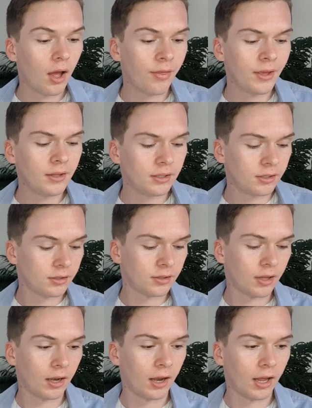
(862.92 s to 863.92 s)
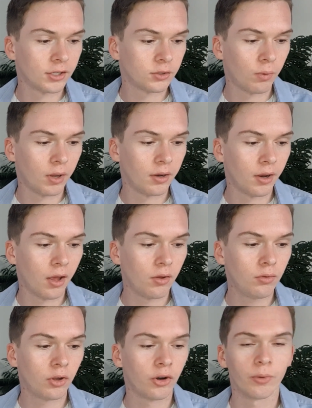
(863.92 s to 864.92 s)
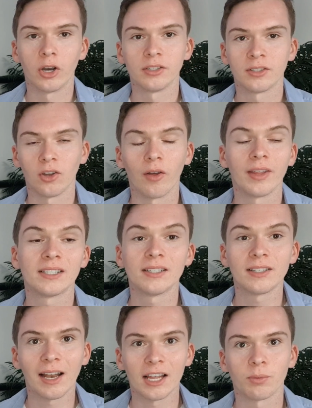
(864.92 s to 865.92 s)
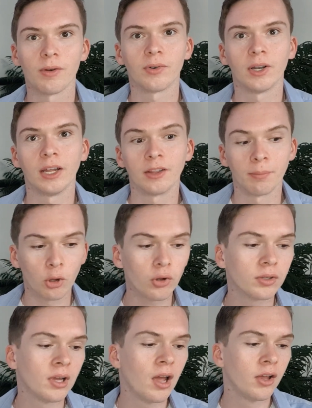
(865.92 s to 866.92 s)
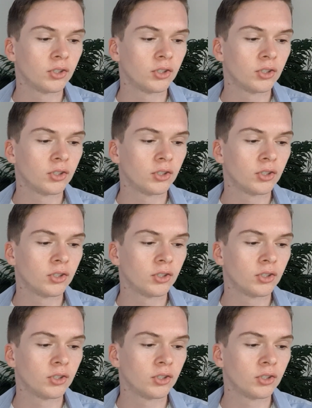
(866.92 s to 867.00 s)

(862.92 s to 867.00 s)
I think this is the last one now. Oh no, it's not. This is the last one for like the books.